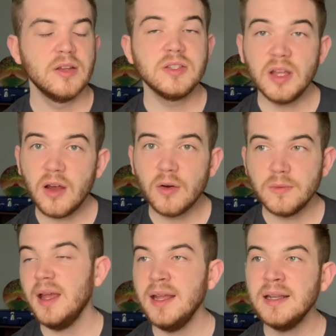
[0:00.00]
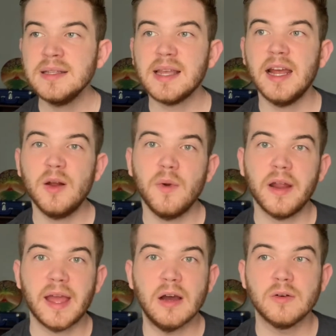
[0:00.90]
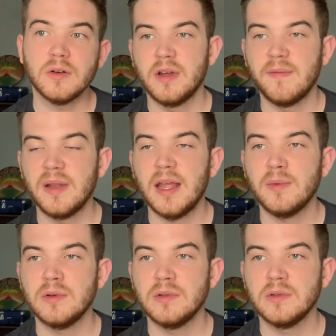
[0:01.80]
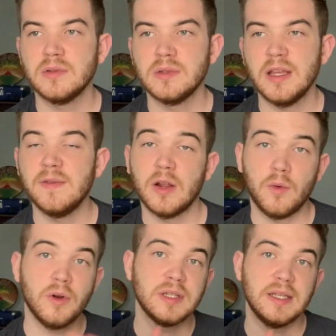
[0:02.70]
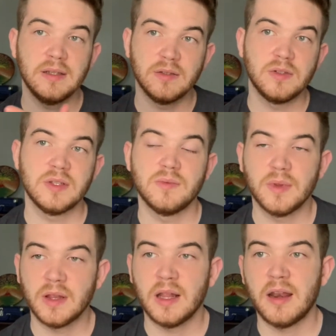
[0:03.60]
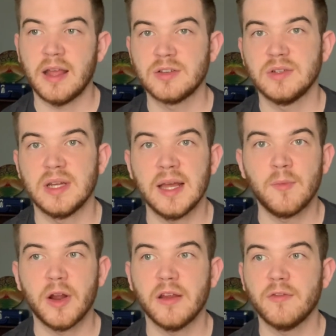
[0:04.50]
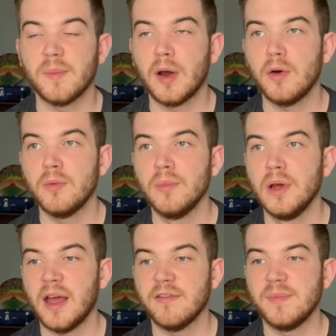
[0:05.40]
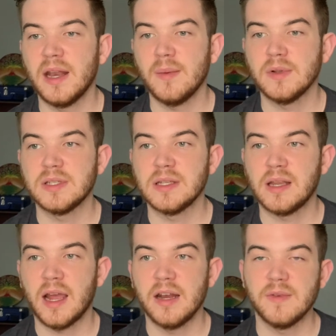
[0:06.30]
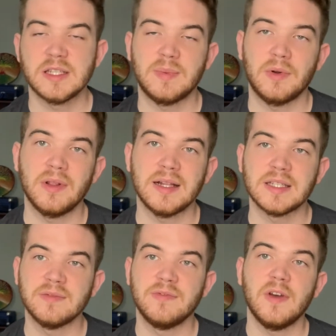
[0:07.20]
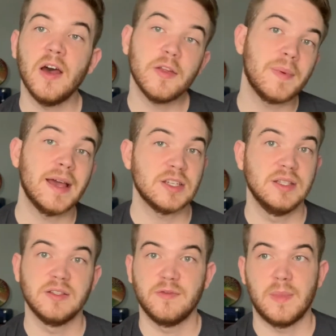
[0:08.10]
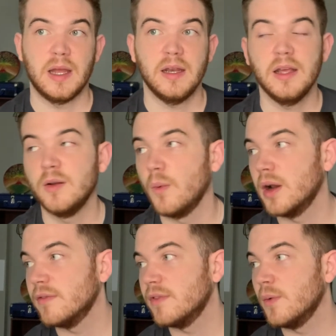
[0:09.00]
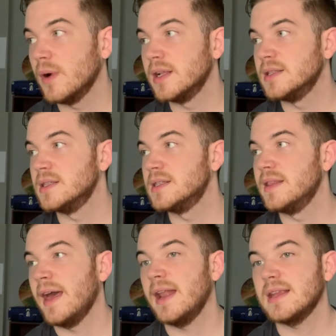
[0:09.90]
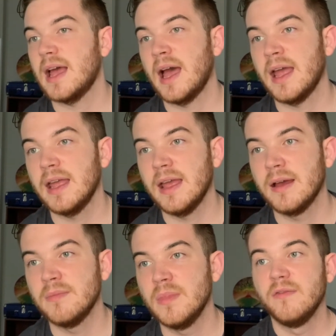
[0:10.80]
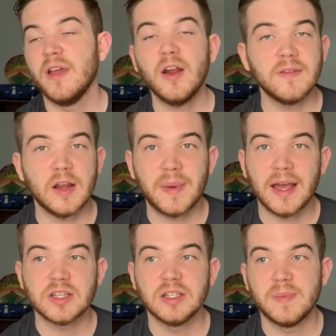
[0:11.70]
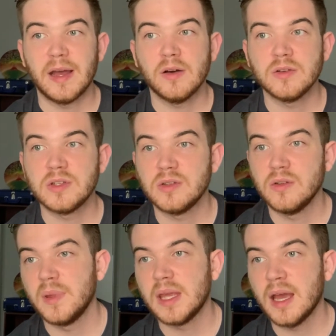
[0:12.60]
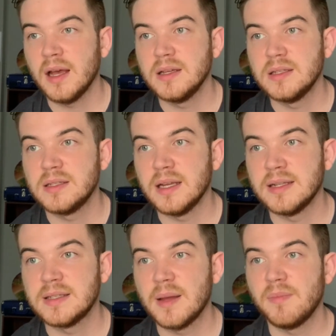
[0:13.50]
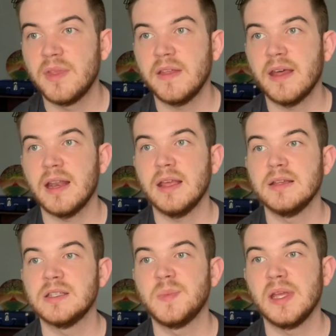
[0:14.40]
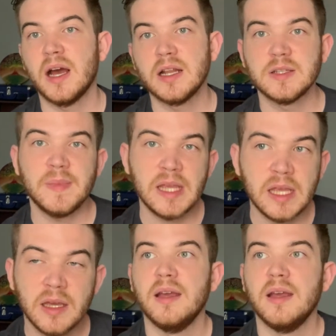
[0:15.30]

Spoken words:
So it does kind of work out. I've been able, even in quarantine, just with a lot of extra time working from home, I've been able to kind of explore lots of other passions of mine. And one of the ones that I am very, very passionate about, because it's something that is beyond me.